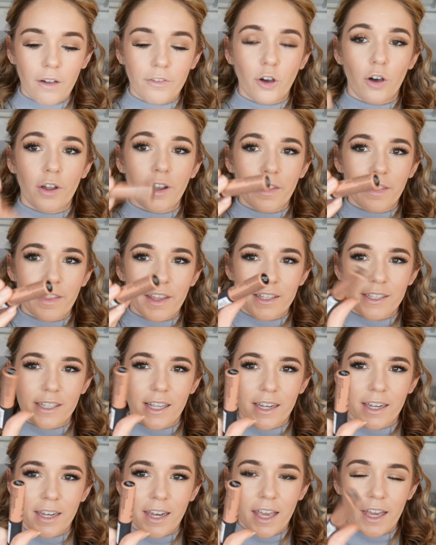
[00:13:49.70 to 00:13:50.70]
I've got this
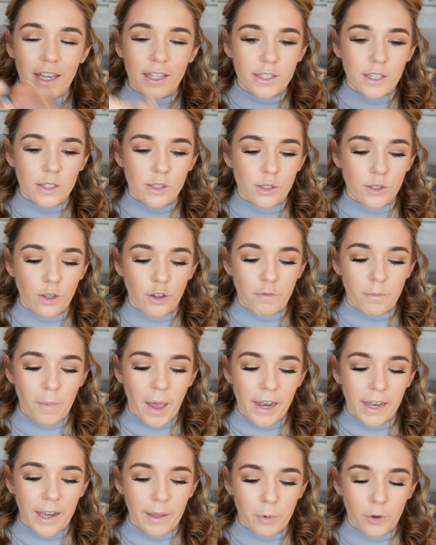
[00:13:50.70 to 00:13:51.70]
NYX Soft
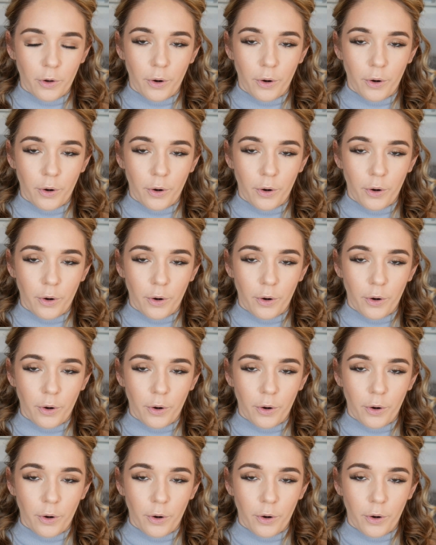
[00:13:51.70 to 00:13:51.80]
Matte Lip